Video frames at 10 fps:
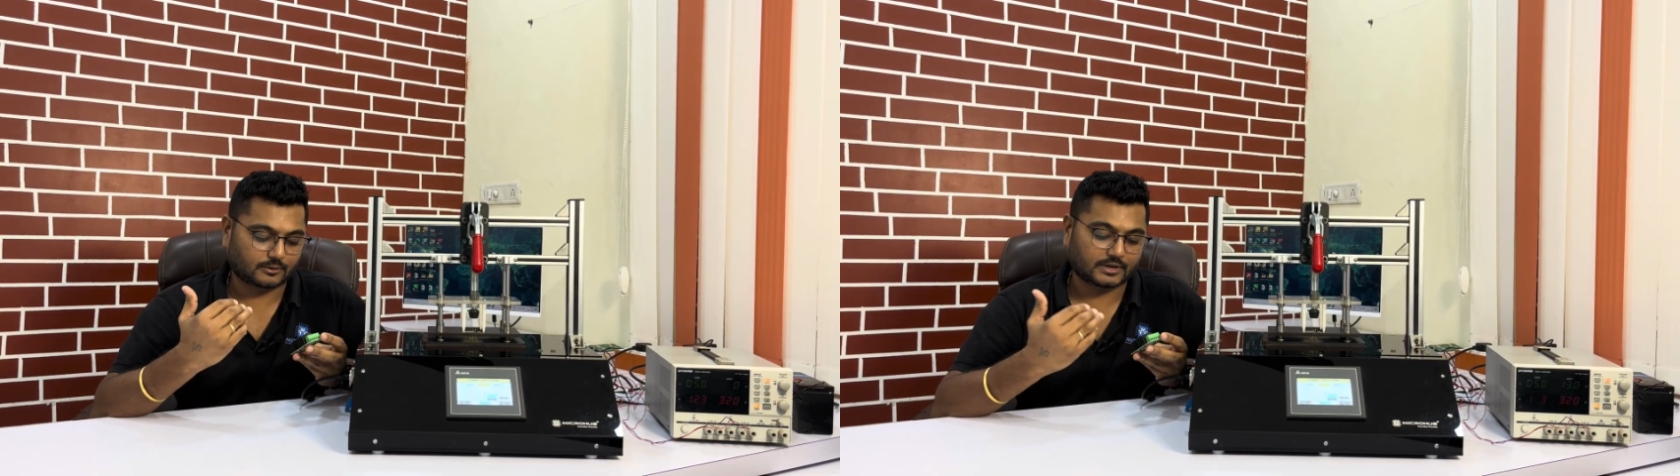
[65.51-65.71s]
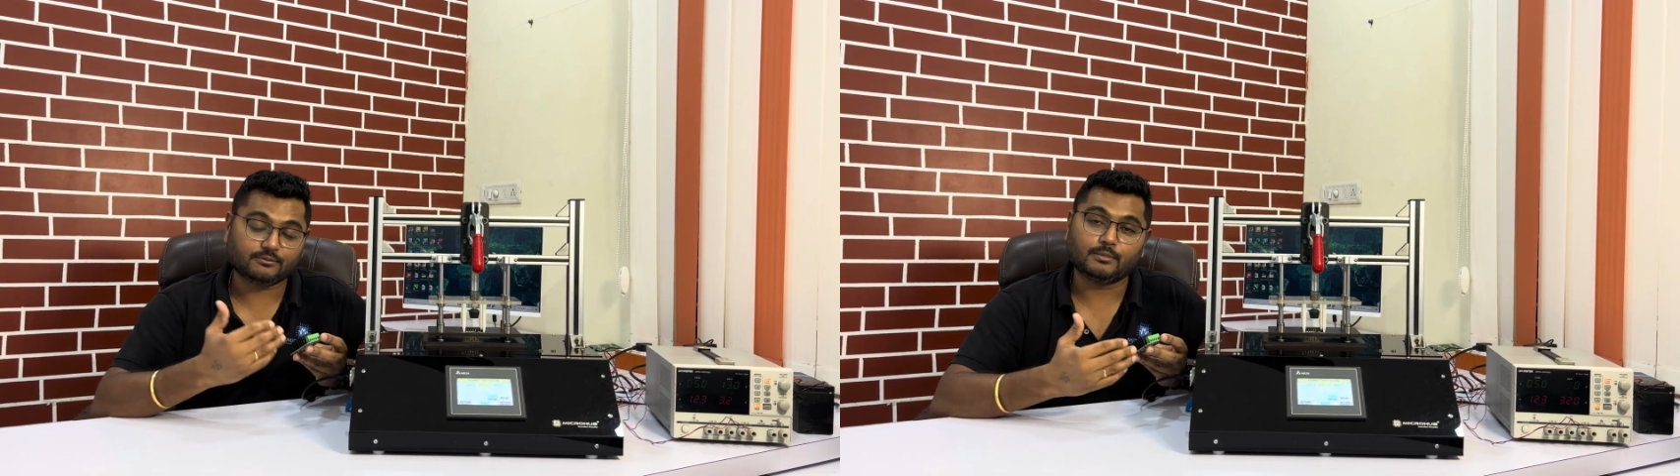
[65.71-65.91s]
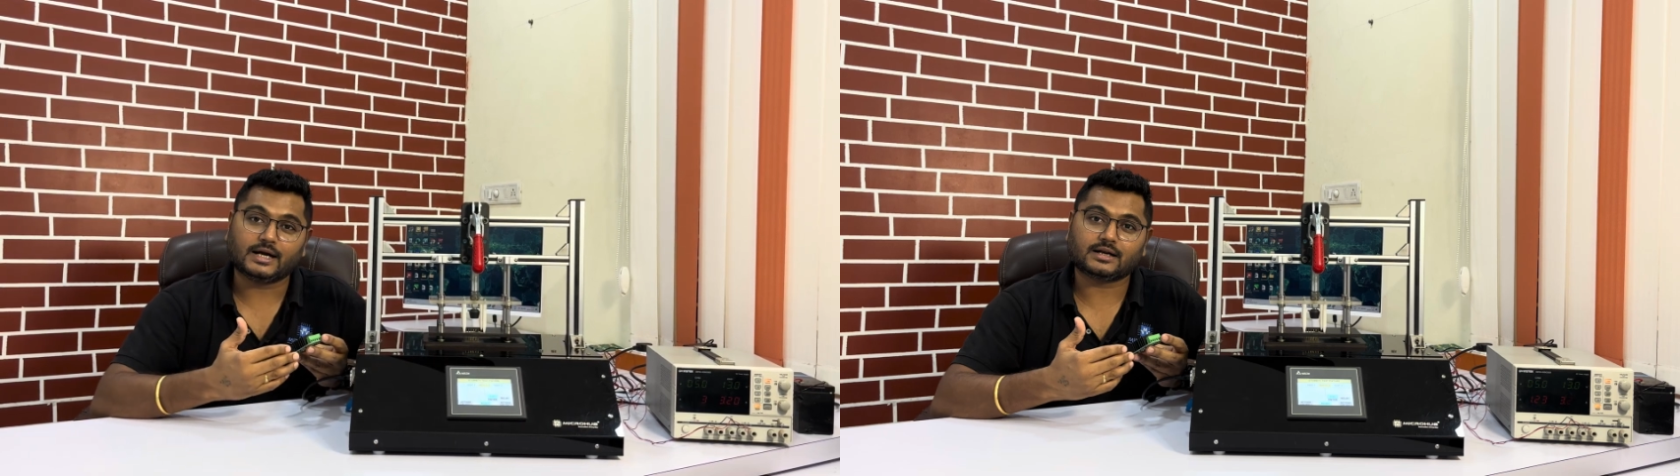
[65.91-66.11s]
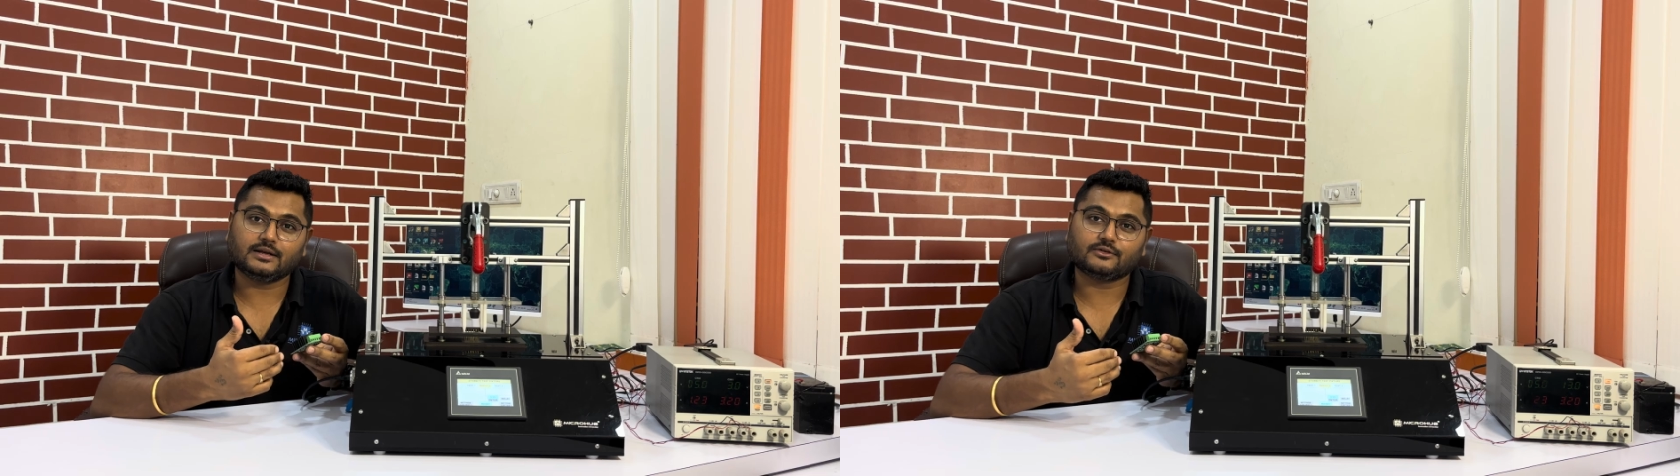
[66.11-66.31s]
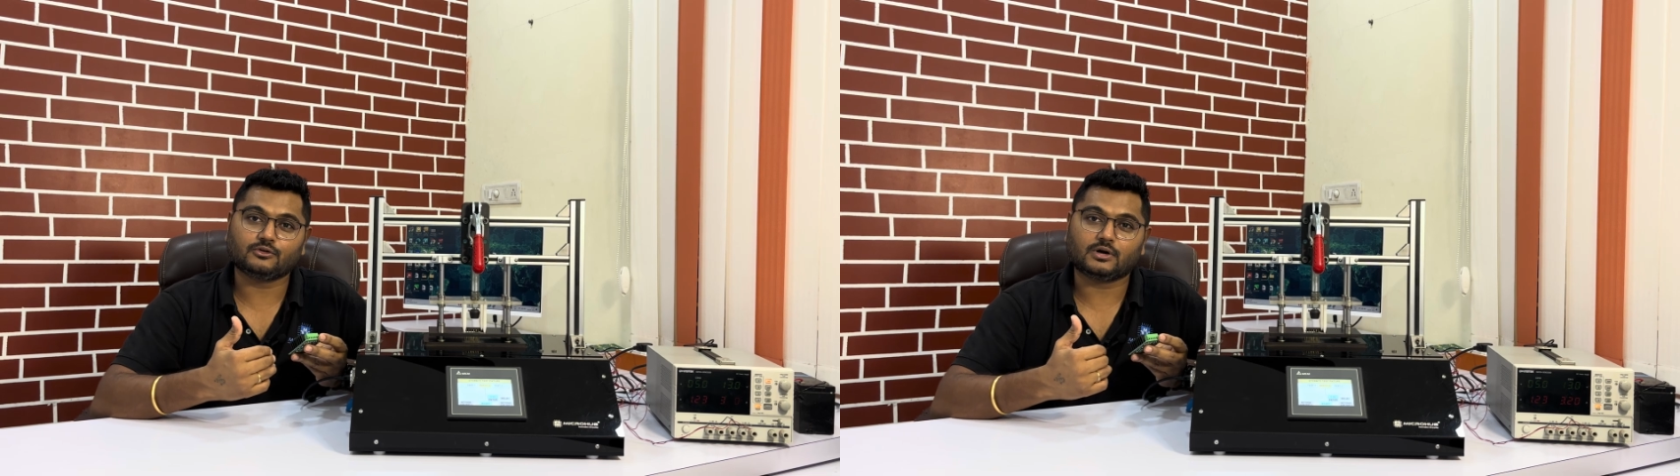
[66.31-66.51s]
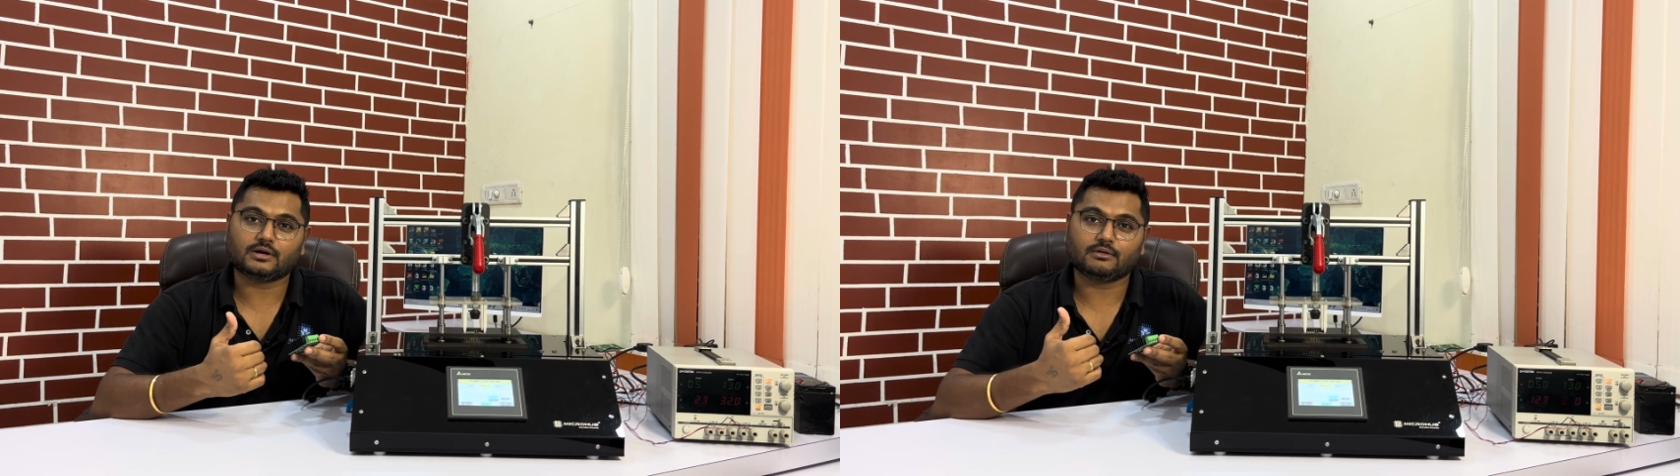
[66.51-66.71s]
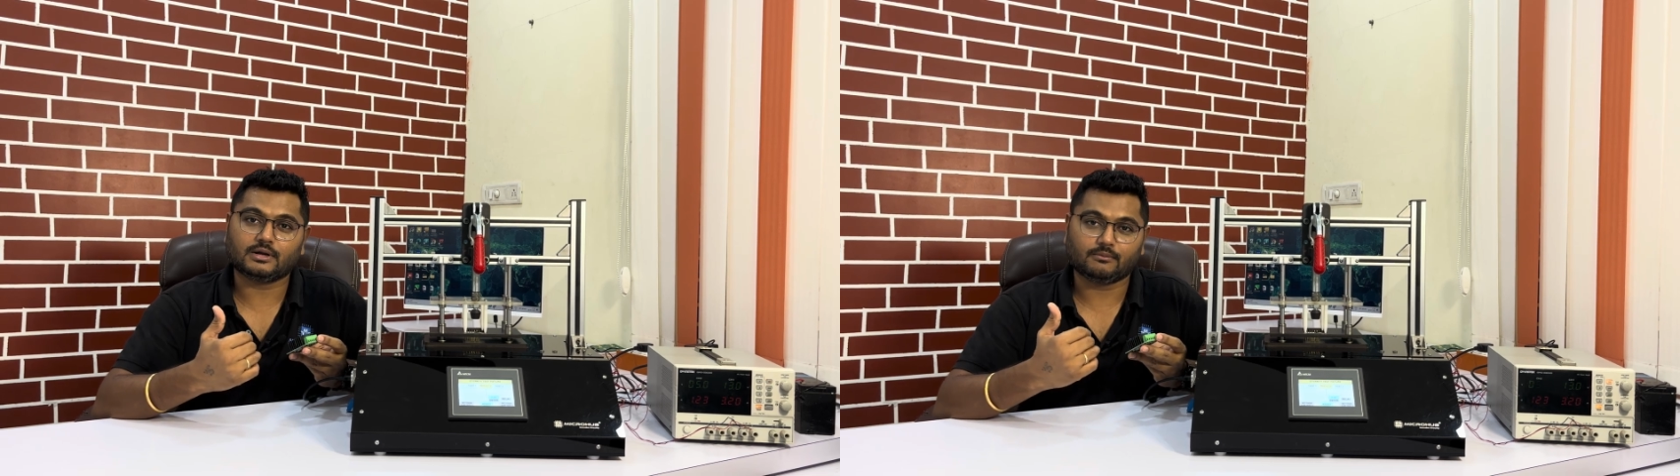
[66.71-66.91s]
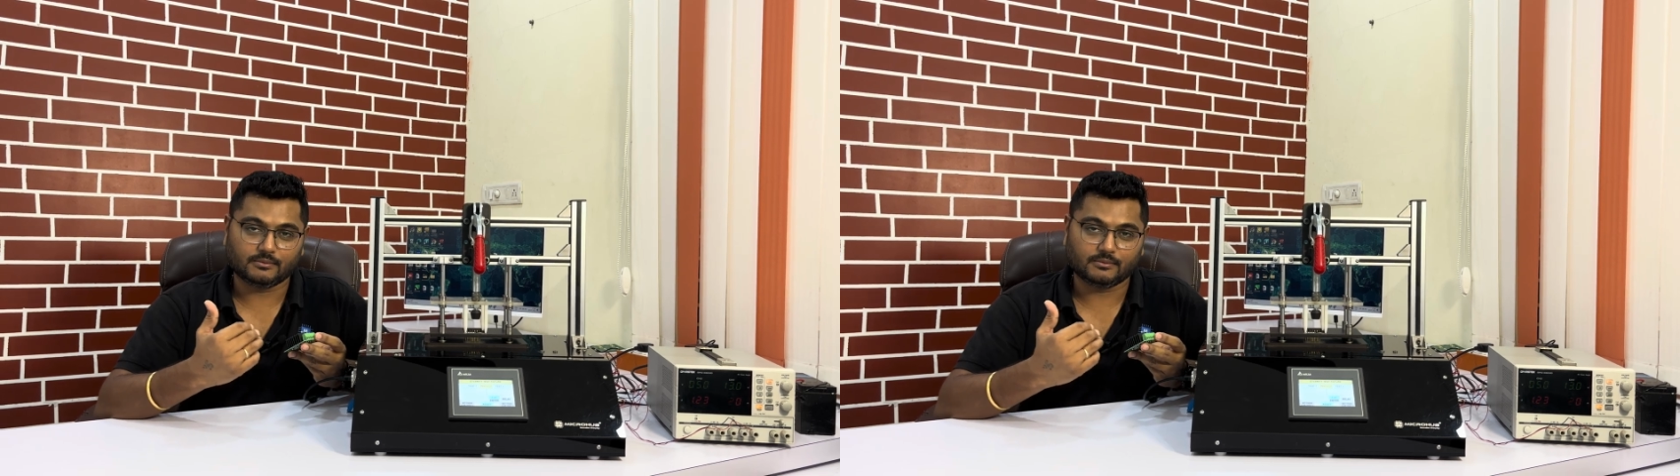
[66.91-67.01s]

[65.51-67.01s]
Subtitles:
If battery is not available,